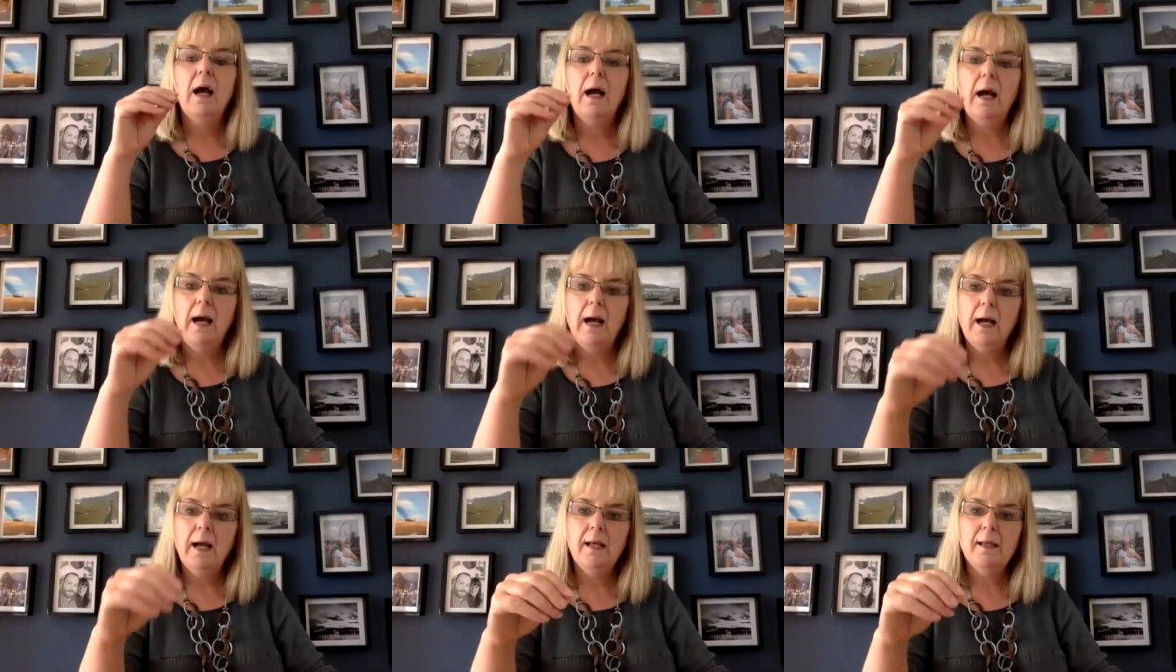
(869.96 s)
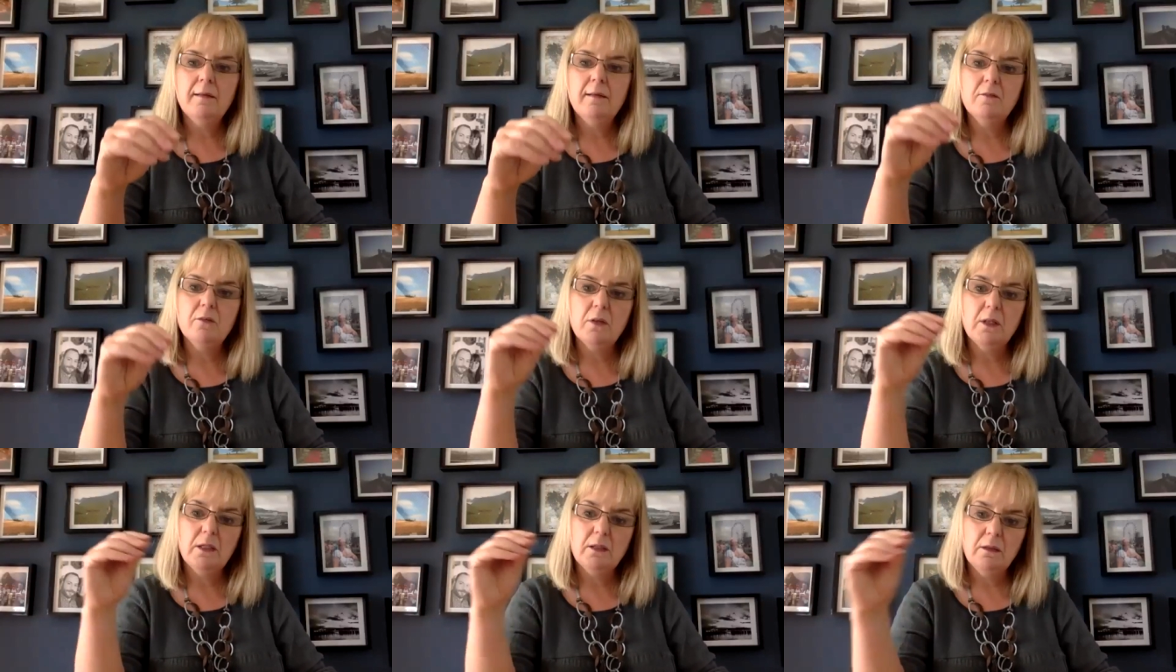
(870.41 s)
And
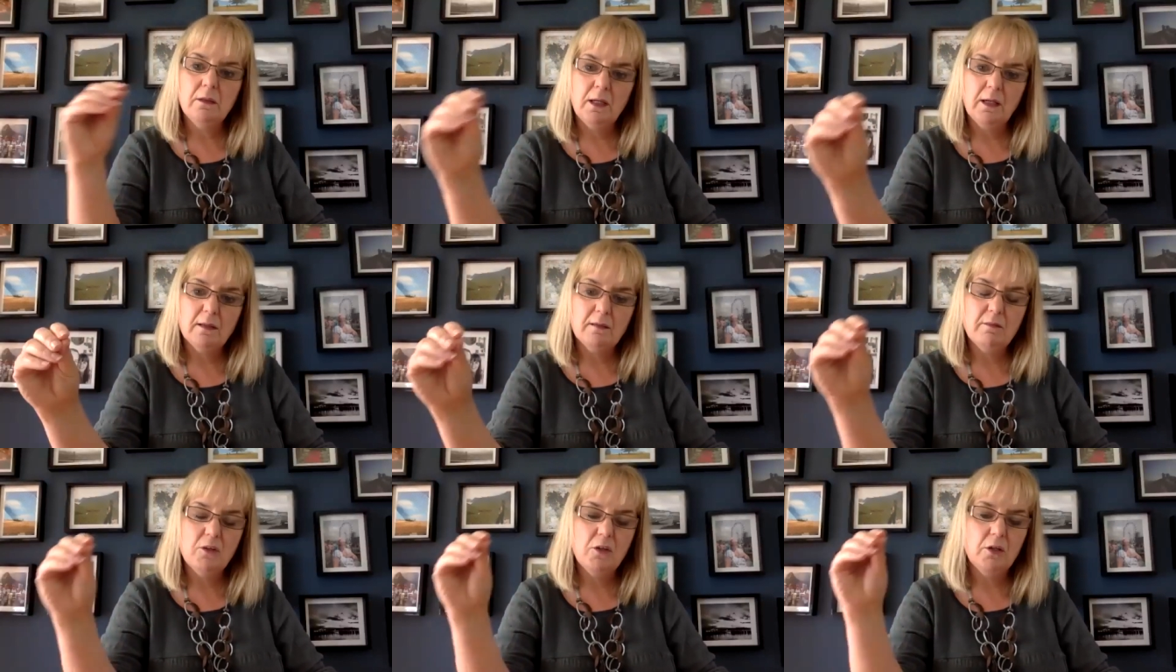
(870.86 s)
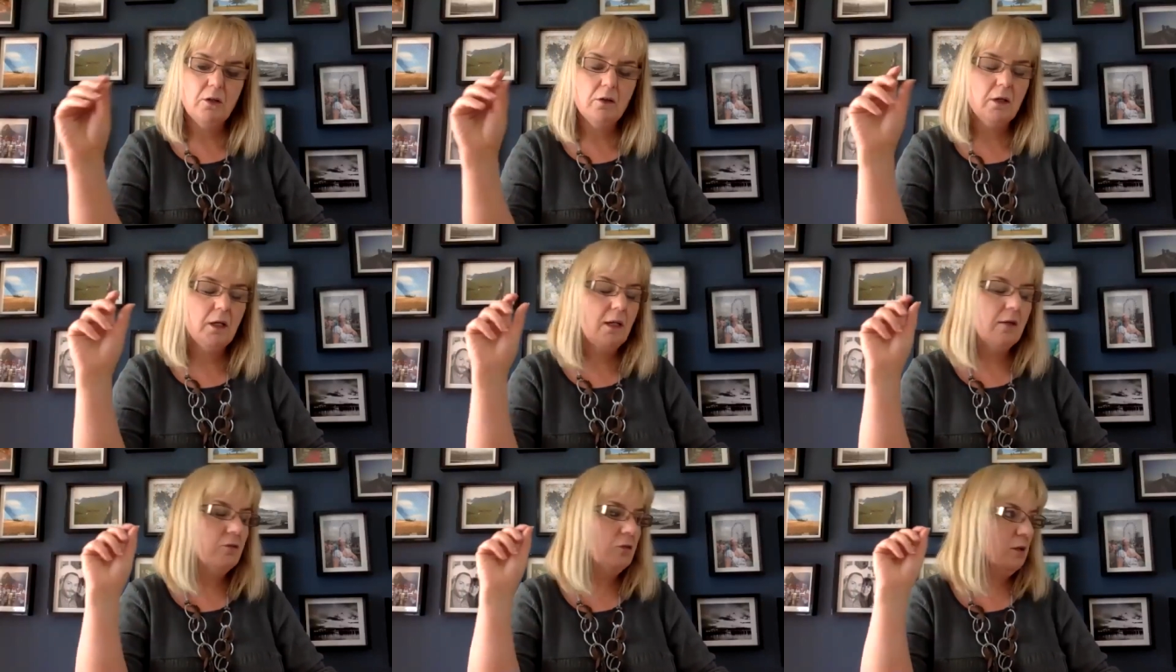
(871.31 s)
that next
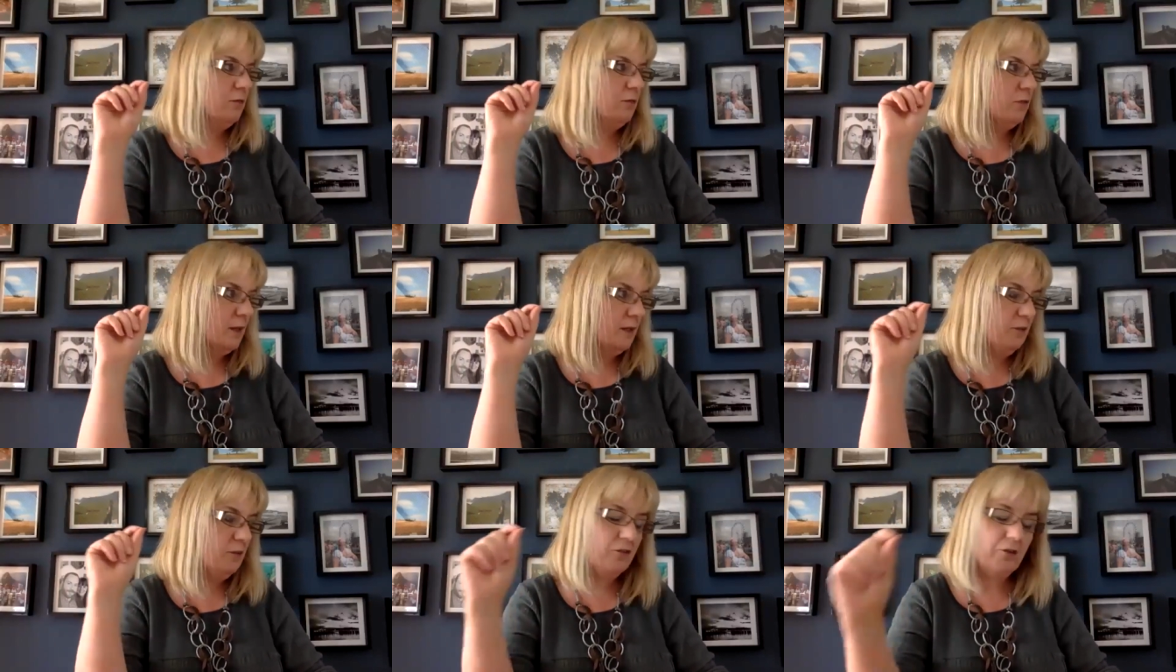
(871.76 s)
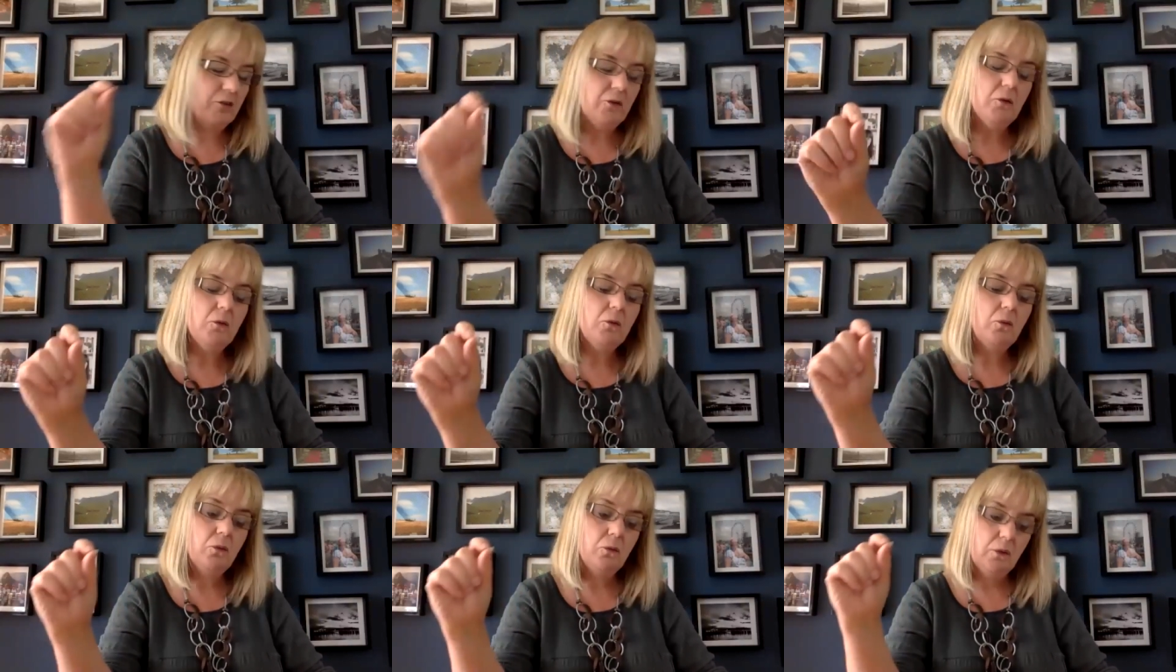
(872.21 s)
year, even if they
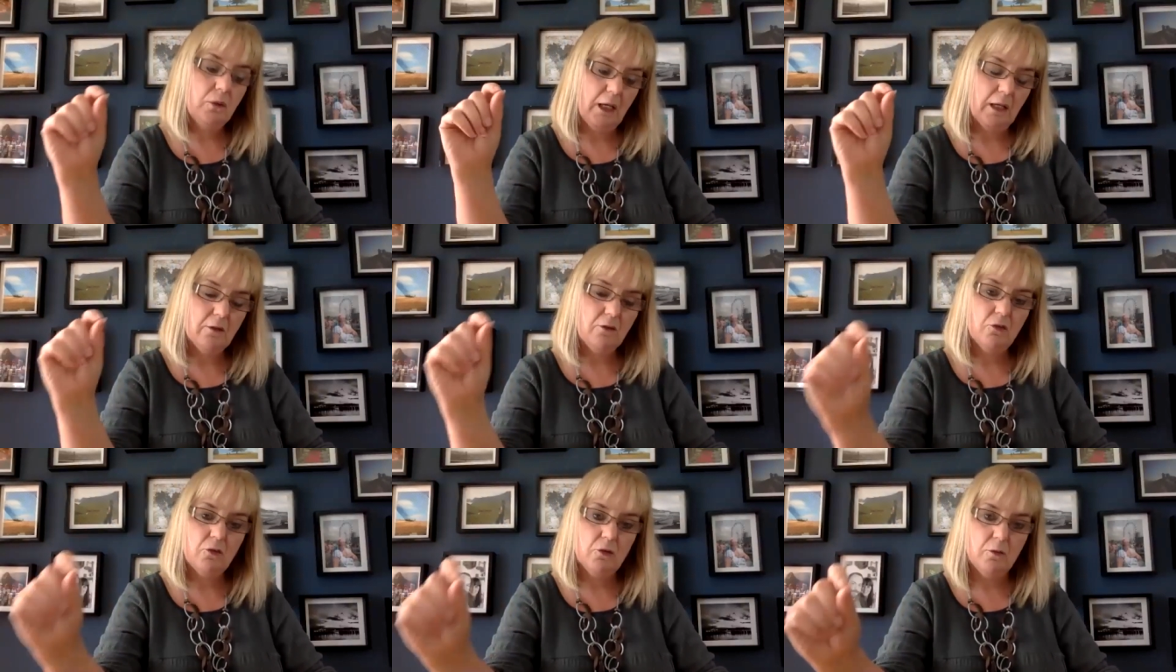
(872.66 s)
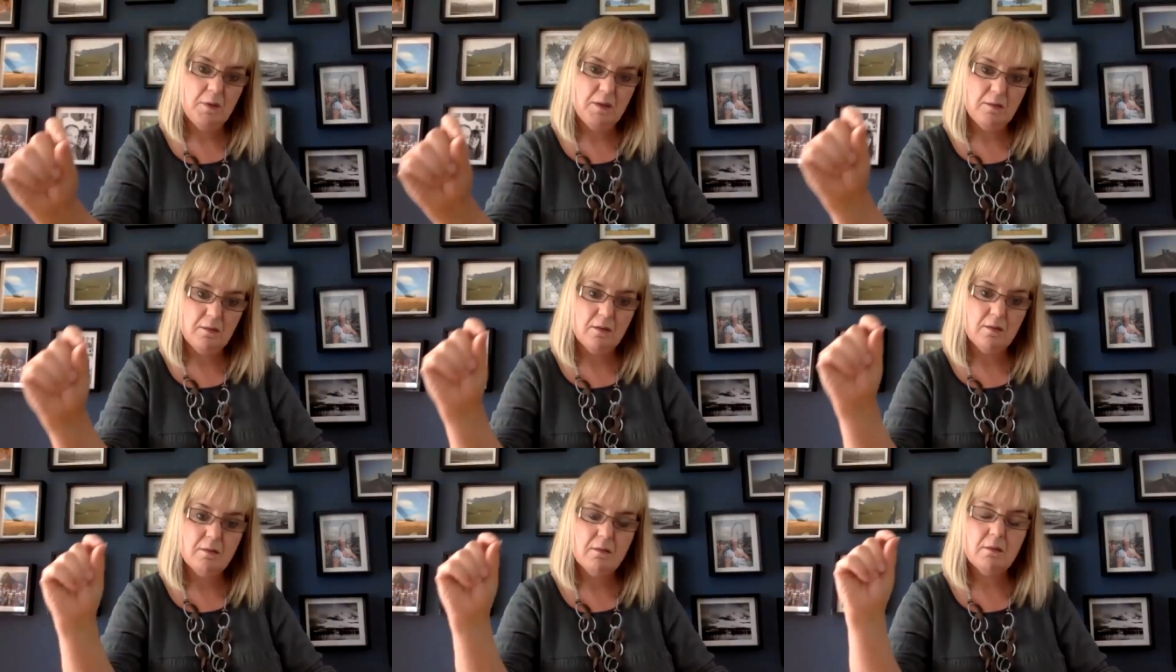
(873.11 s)
do get tour
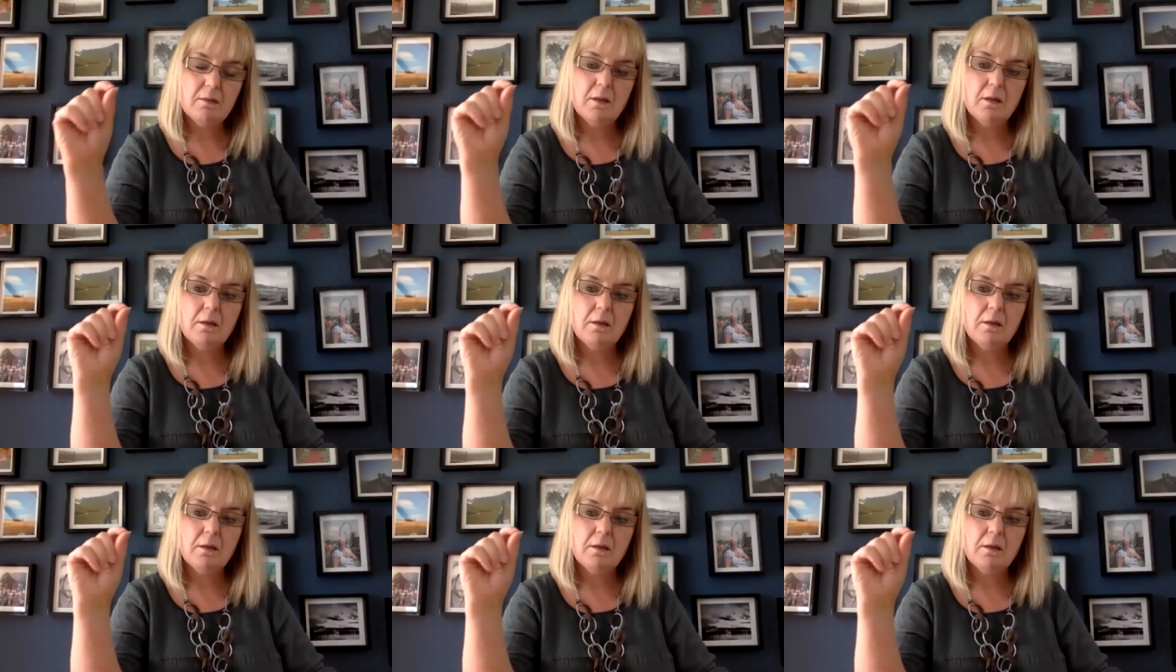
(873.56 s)
business,